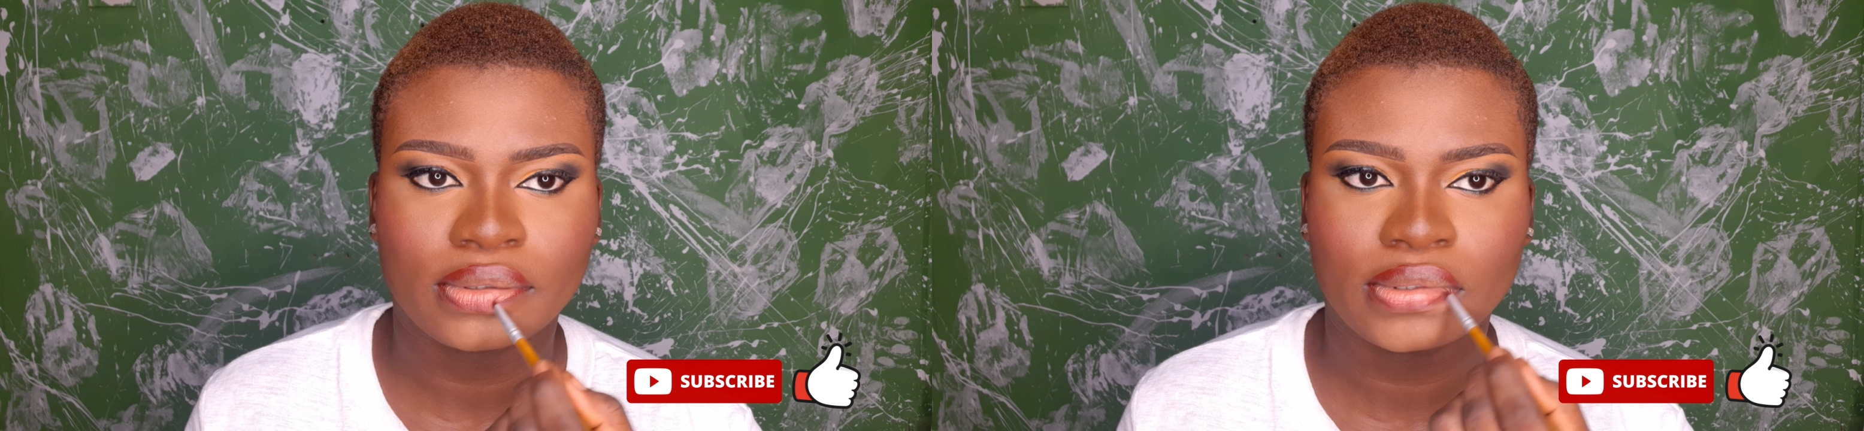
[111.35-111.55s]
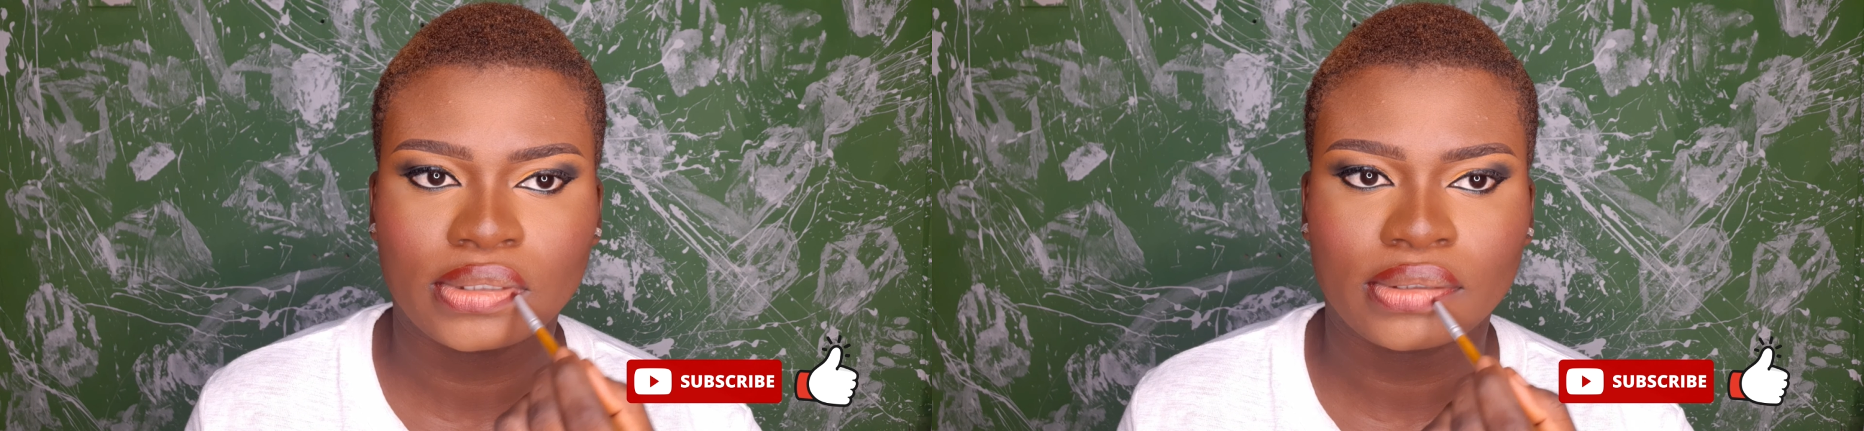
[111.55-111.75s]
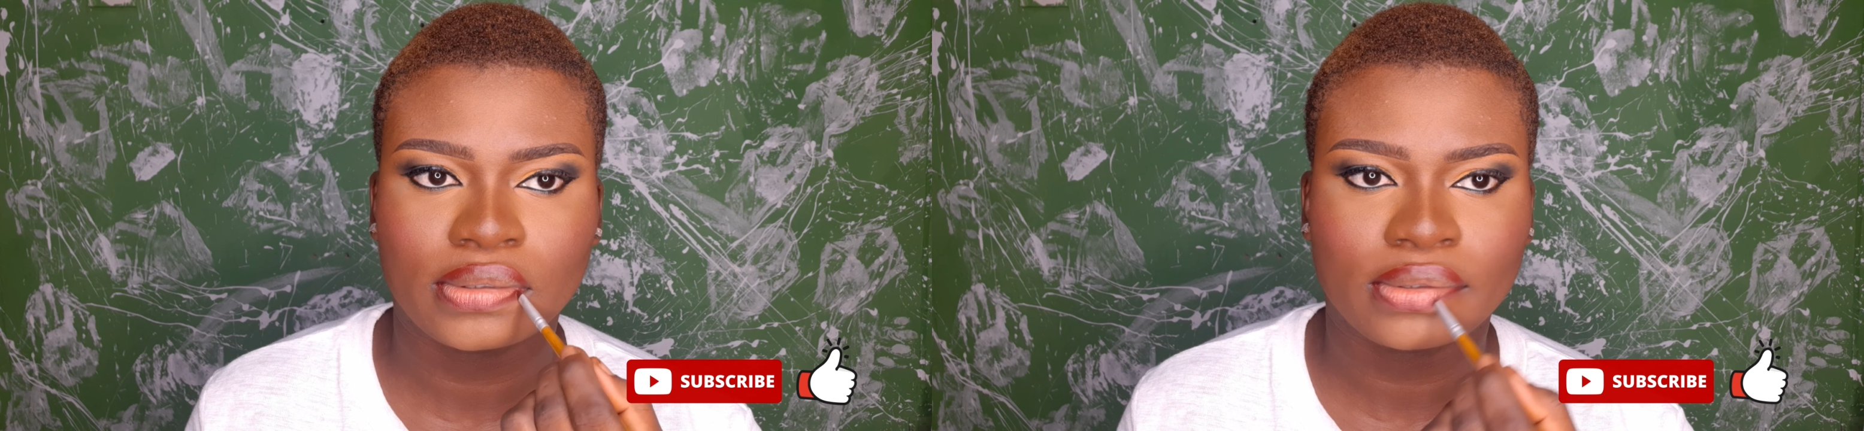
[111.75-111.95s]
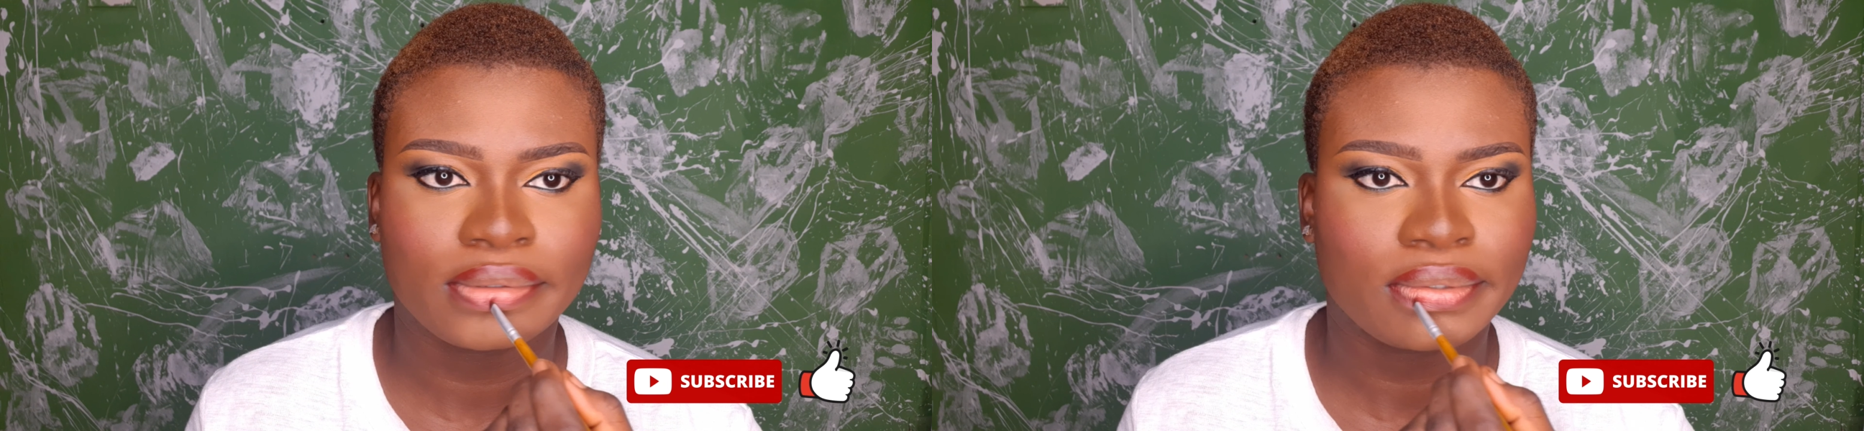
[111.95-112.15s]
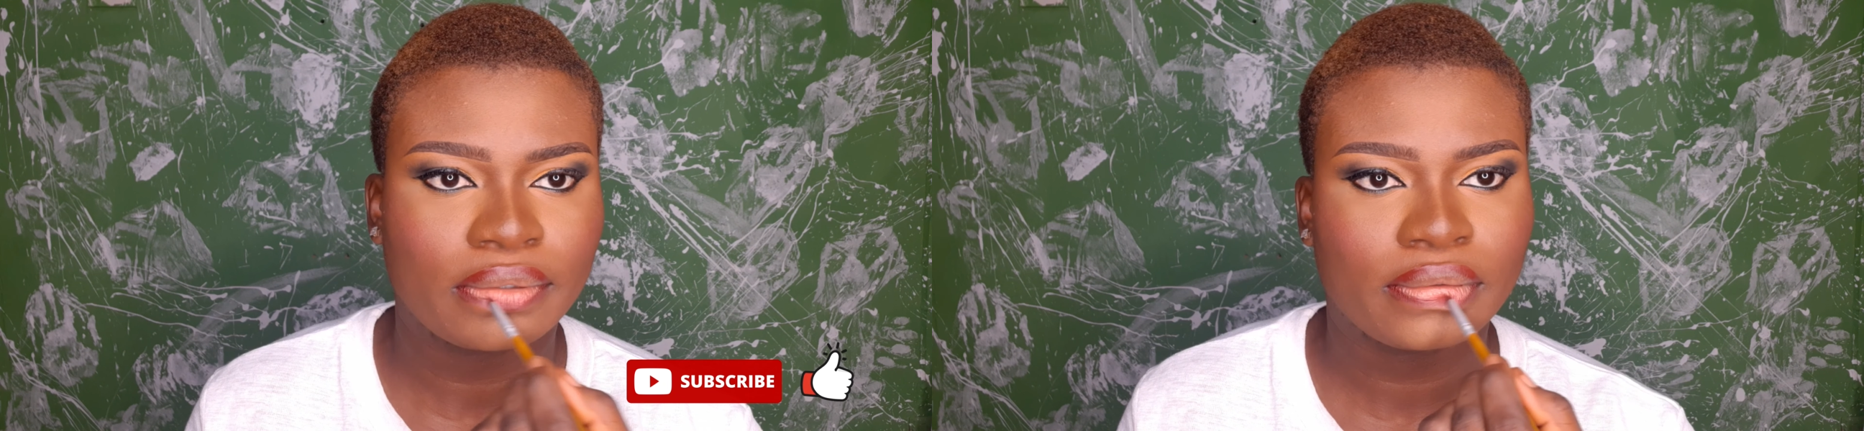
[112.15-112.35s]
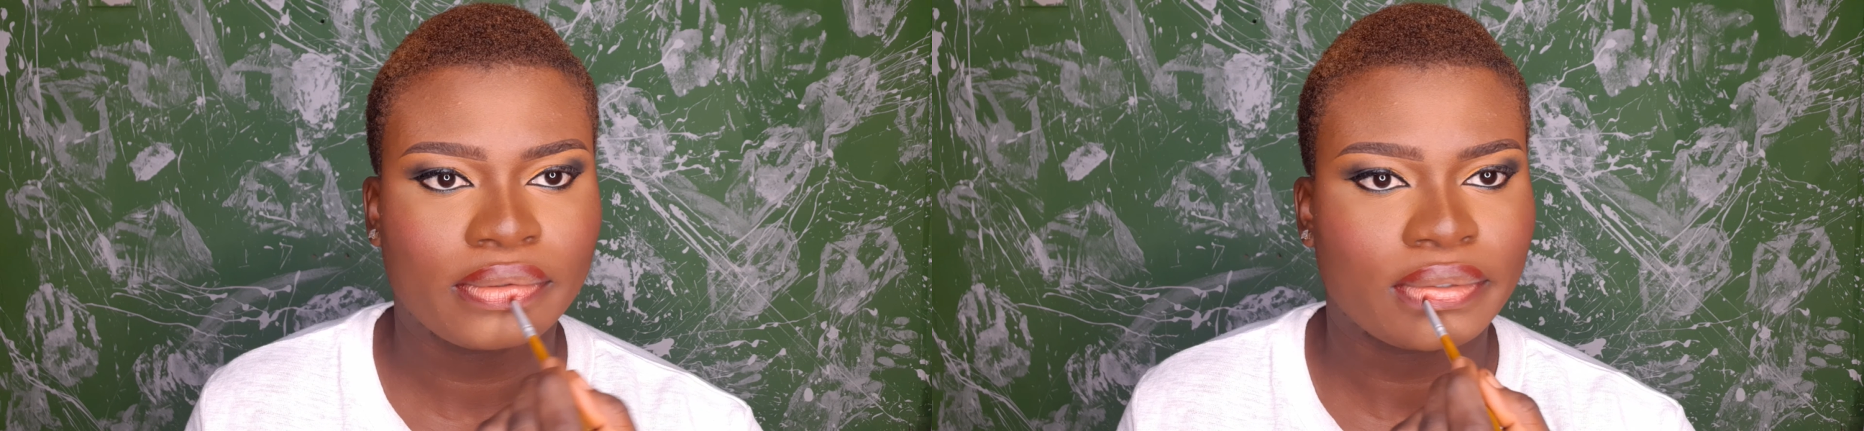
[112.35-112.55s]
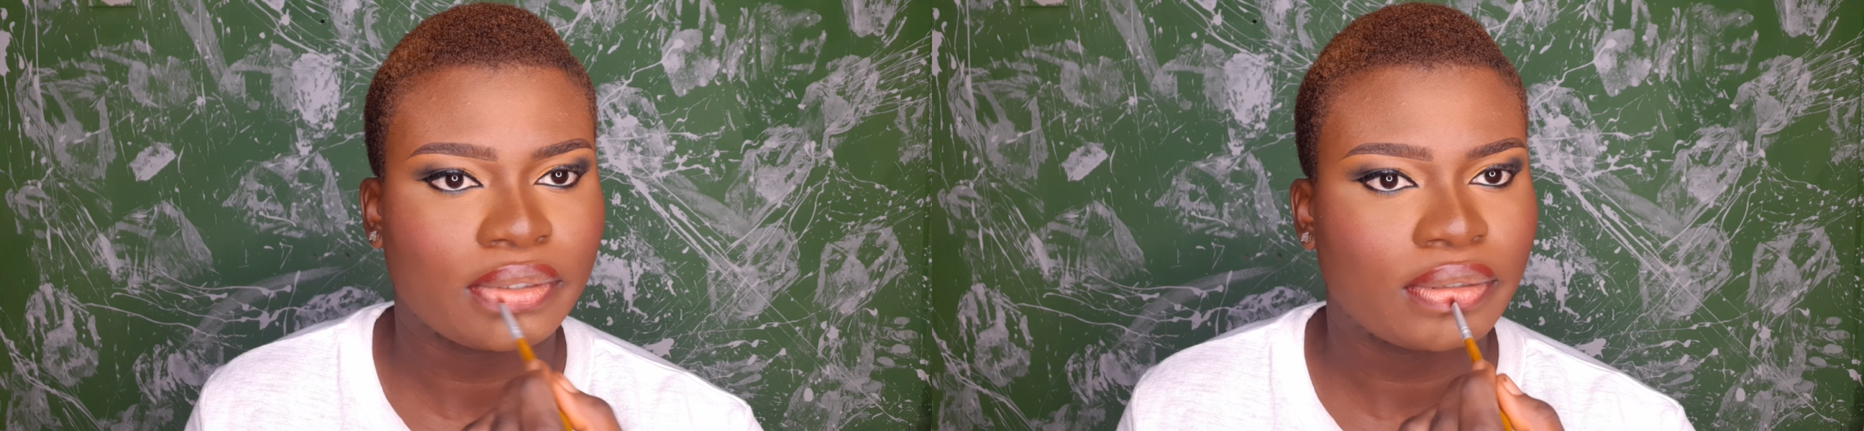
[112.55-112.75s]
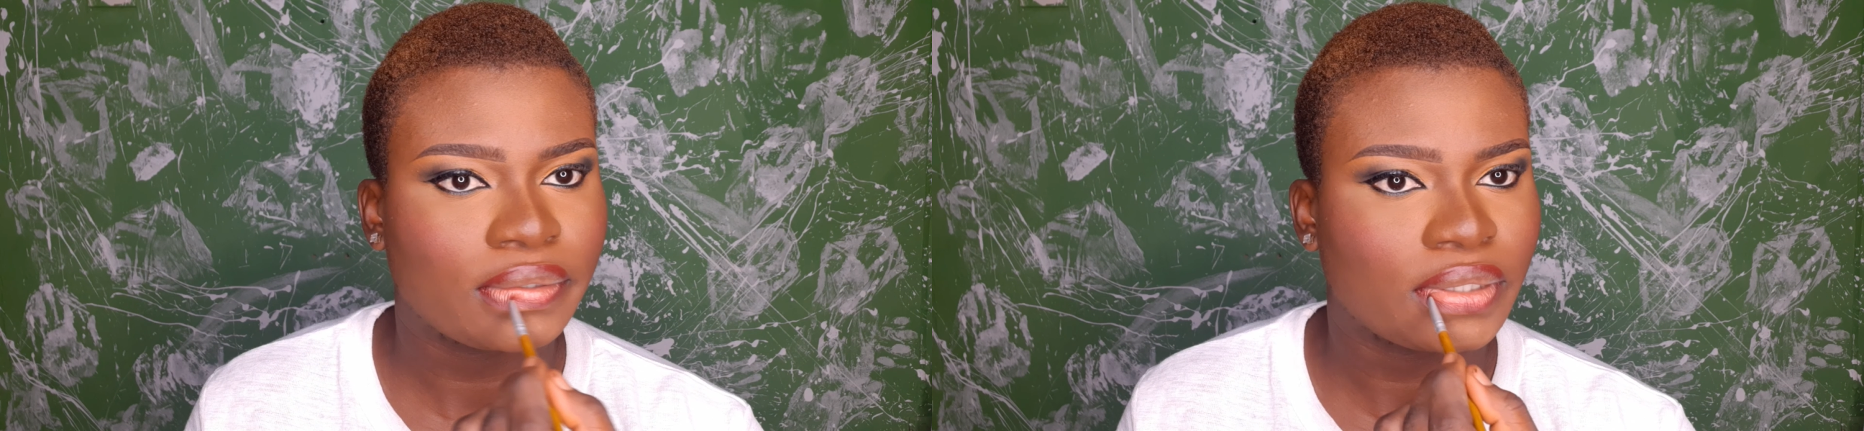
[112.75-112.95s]
I'll put up another
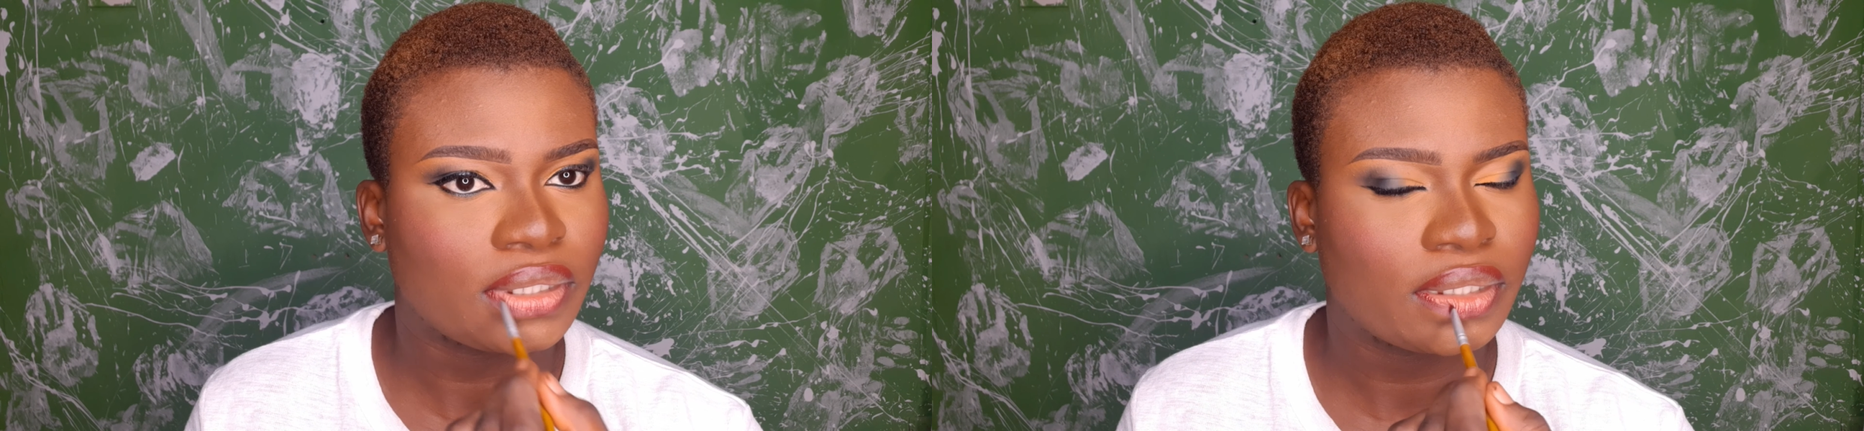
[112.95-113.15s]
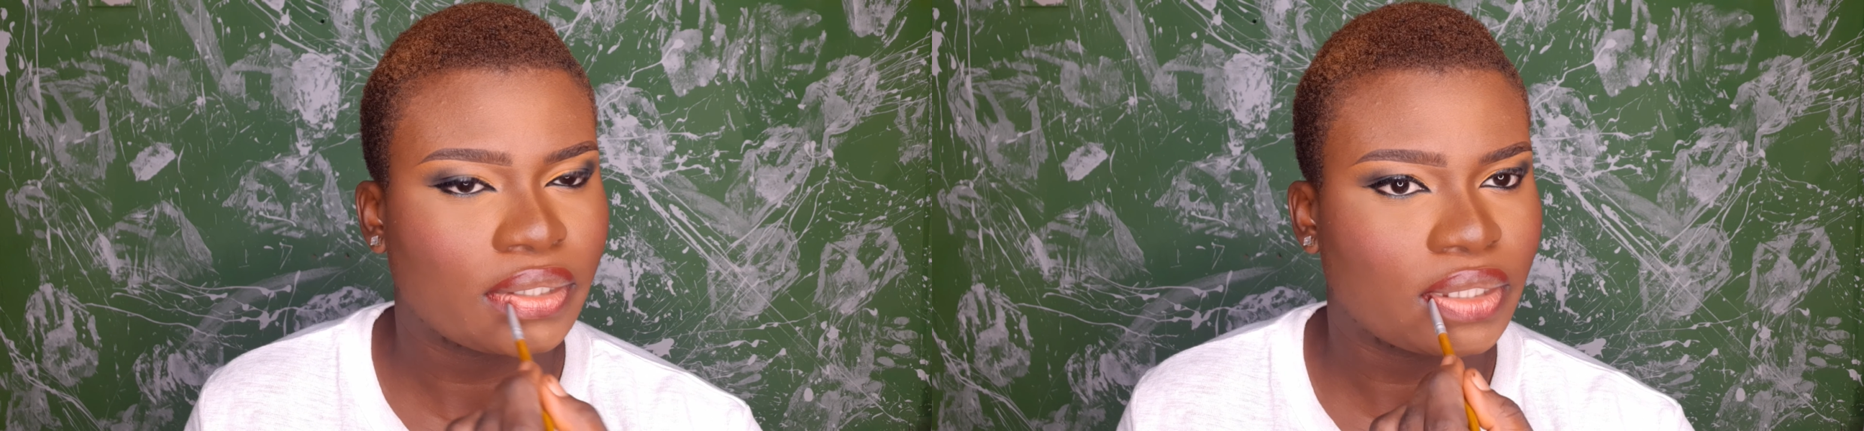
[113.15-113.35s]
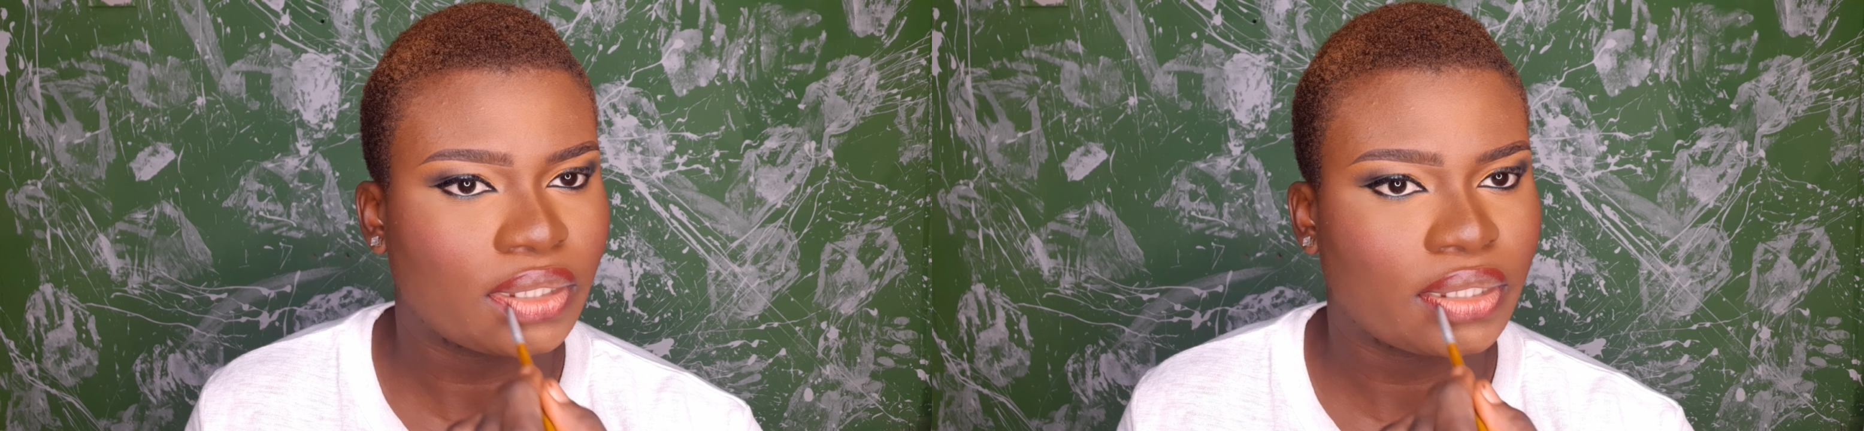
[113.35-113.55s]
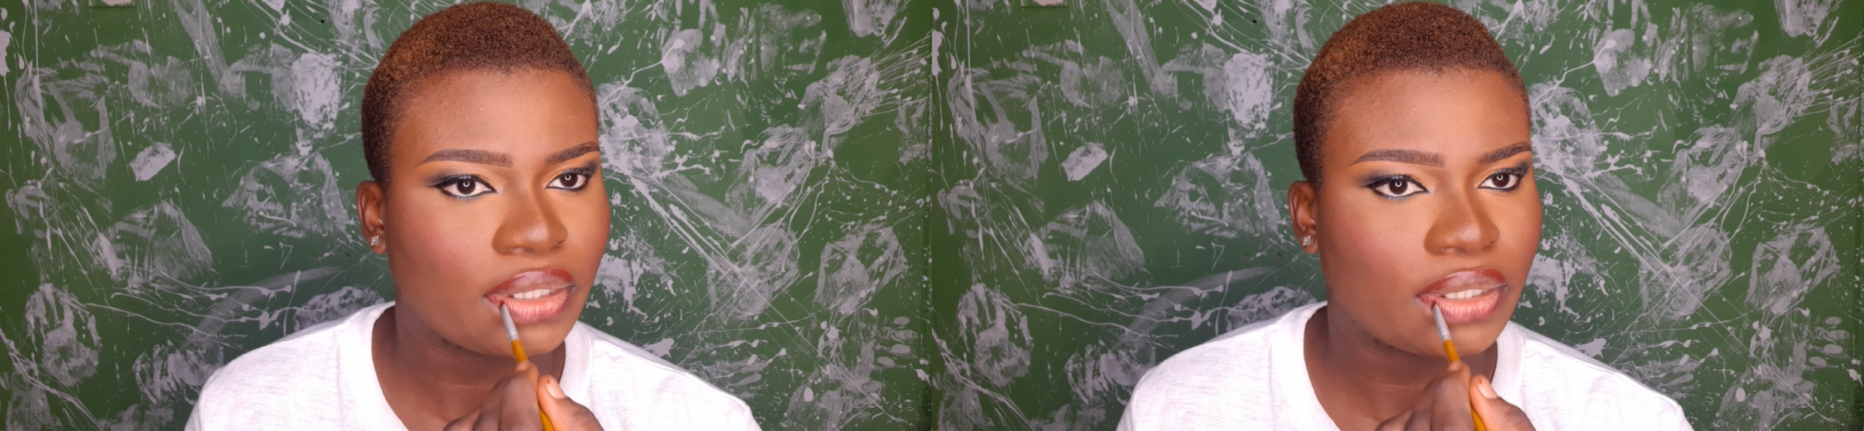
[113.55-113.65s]
video about how